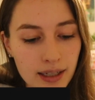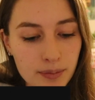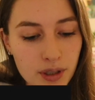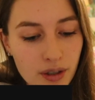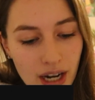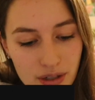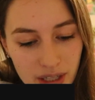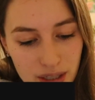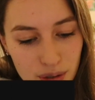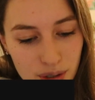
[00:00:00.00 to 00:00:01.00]

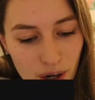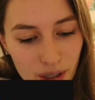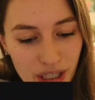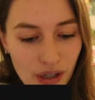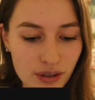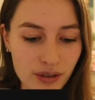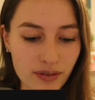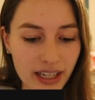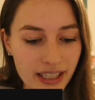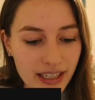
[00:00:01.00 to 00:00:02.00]
Congratulations, Carly. Also,
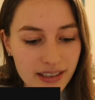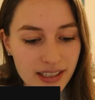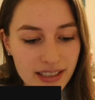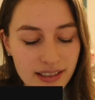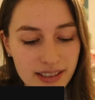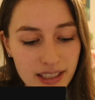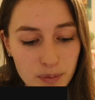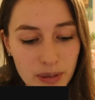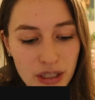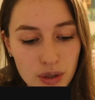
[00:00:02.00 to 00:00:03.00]
Vikings Season
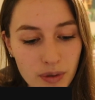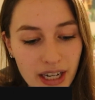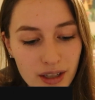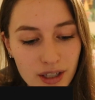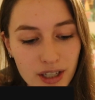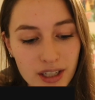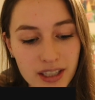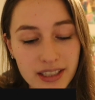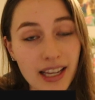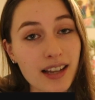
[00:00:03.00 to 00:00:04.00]
6B trailer.
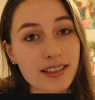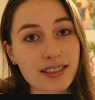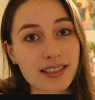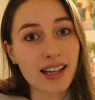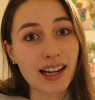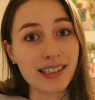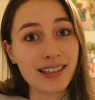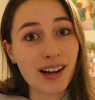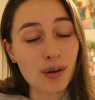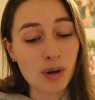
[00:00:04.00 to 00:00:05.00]
Yes, I did
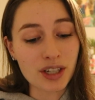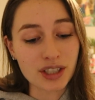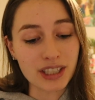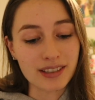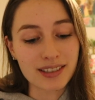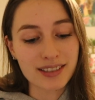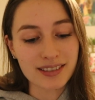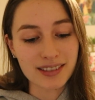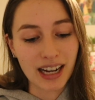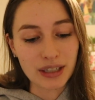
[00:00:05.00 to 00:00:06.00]
not watch it.
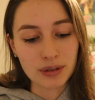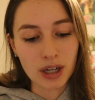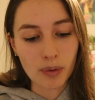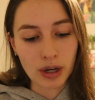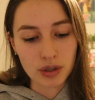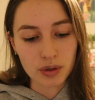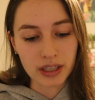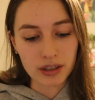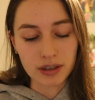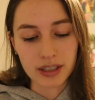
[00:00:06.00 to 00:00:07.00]
I do not watch
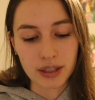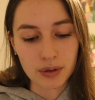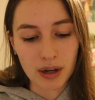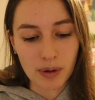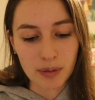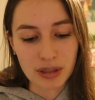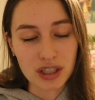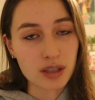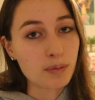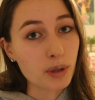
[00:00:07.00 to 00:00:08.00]
trailers. I do not want to be
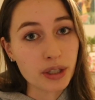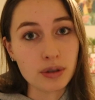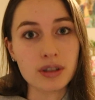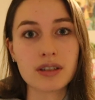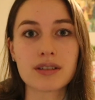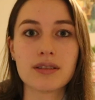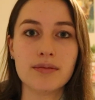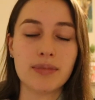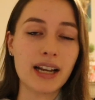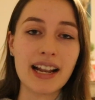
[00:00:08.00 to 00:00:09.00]
spoiled
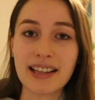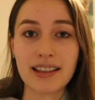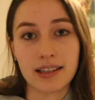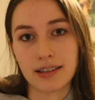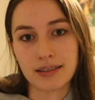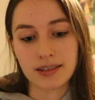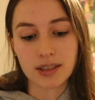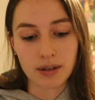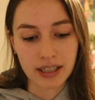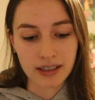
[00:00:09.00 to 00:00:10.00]
by anything,
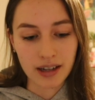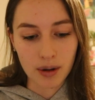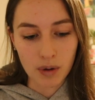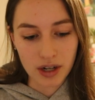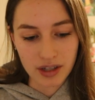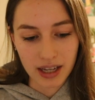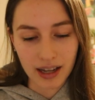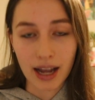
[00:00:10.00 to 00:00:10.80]
so I did not watch that.